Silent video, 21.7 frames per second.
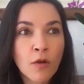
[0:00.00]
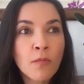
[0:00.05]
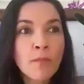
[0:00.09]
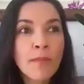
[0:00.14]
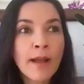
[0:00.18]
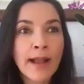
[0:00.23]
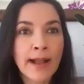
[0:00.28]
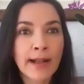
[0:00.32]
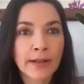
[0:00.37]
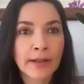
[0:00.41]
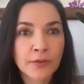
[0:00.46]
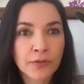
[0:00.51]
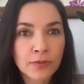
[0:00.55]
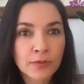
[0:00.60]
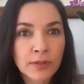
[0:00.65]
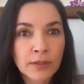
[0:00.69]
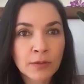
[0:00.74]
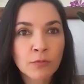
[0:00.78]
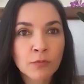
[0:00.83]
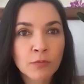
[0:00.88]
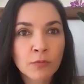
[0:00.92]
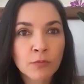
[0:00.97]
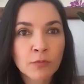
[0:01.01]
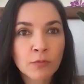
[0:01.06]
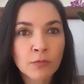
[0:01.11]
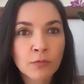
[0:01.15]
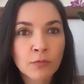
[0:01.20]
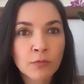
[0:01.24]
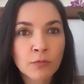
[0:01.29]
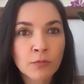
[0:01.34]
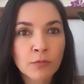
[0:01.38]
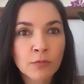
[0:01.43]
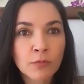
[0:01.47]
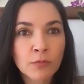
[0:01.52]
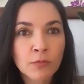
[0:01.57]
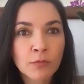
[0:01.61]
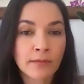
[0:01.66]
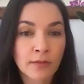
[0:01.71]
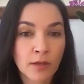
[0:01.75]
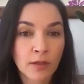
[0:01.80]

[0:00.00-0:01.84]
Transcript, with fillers: go back to the world scene